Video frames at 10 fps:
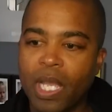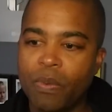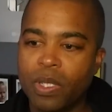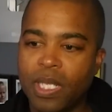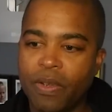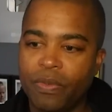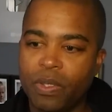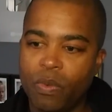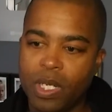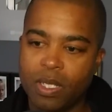I would
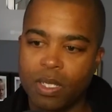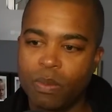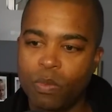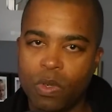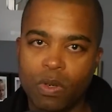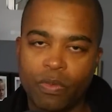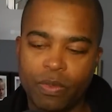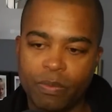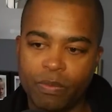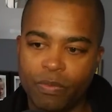definitely want to see more
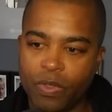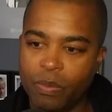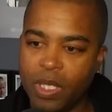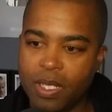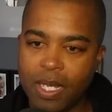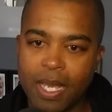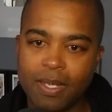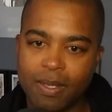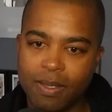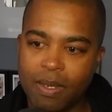from from these
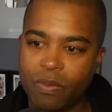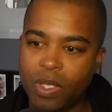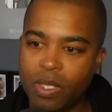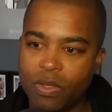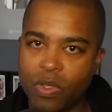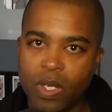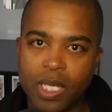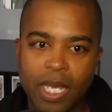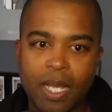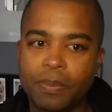guys because I really
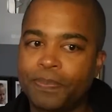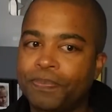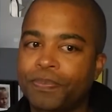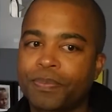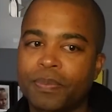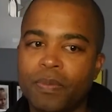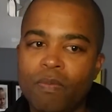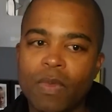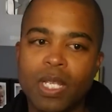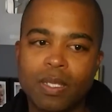enjoyed that.
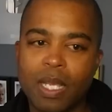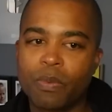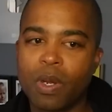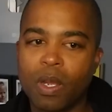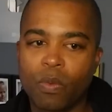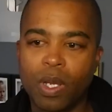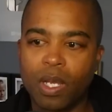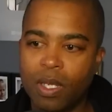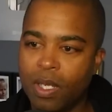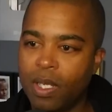Sam
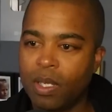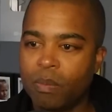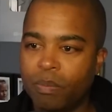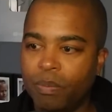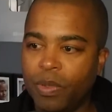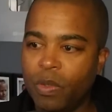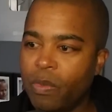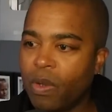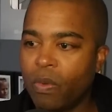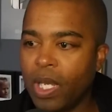Rockwell blew
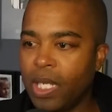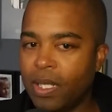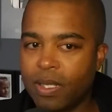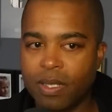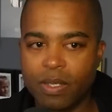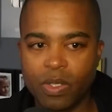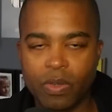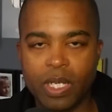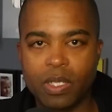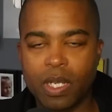me away. He did such a
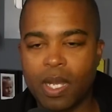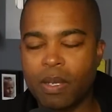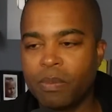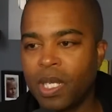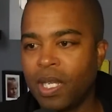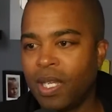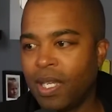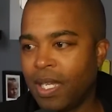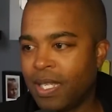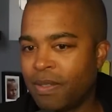great job
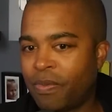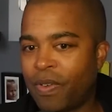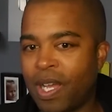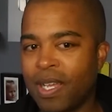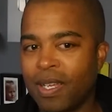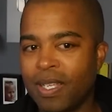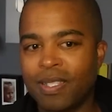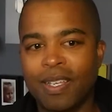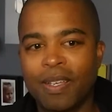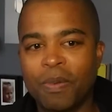as a fox,
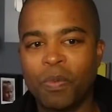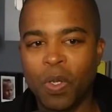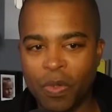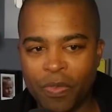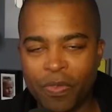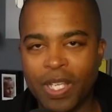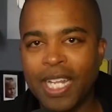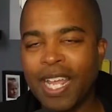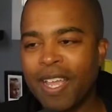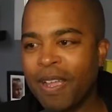as a wolf.
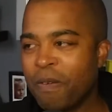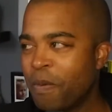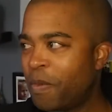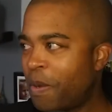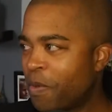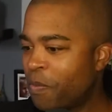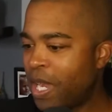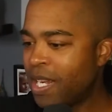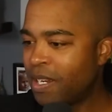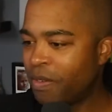And I, I am
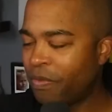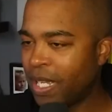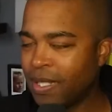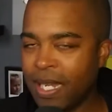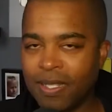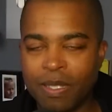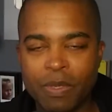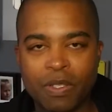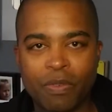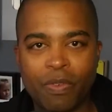reminded of Fantastic
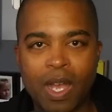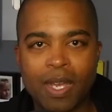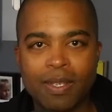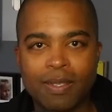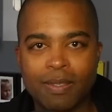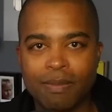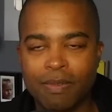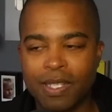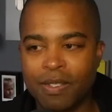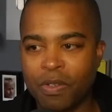Mr. Fox
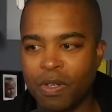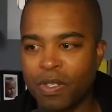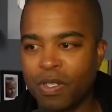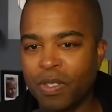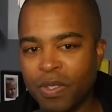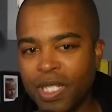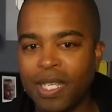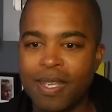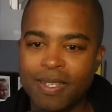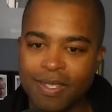with George Clooney
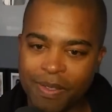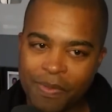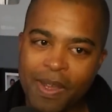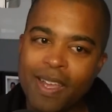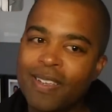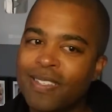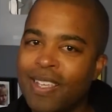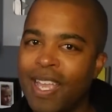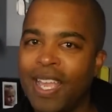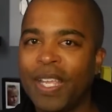as the fox.
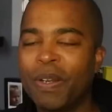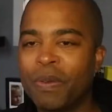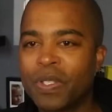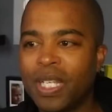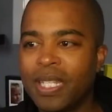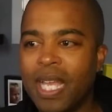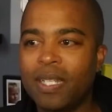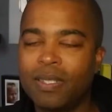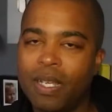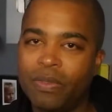You know, it was on
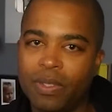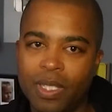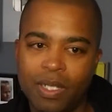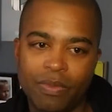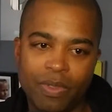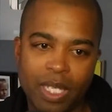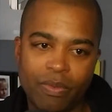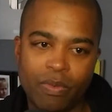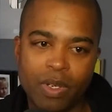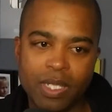that level of like
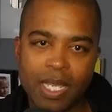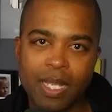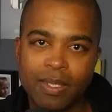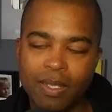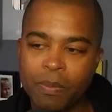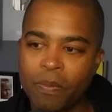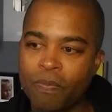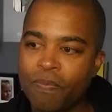voice acting.